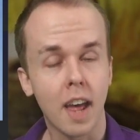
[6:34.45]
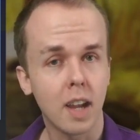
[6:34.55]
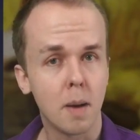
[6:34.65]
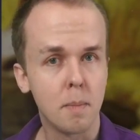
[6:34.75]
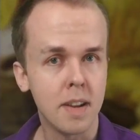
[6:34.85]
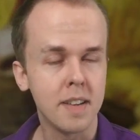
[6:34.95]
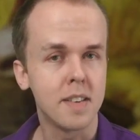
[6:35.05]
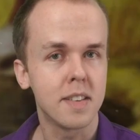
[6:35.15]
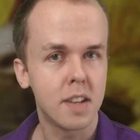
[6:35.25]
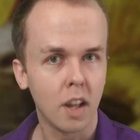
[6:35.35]
that
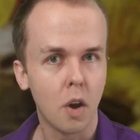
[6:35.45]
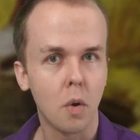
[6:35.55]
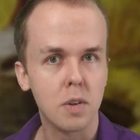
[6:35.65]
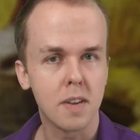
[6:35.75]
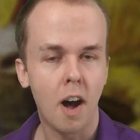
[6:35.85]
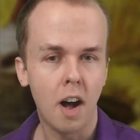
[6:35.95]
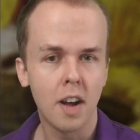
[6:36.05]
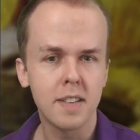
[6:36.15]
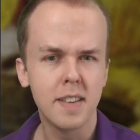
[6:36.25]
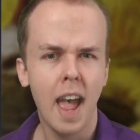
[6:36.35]
companies disclose
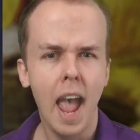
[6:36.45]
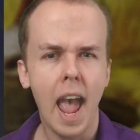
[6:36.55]
odds,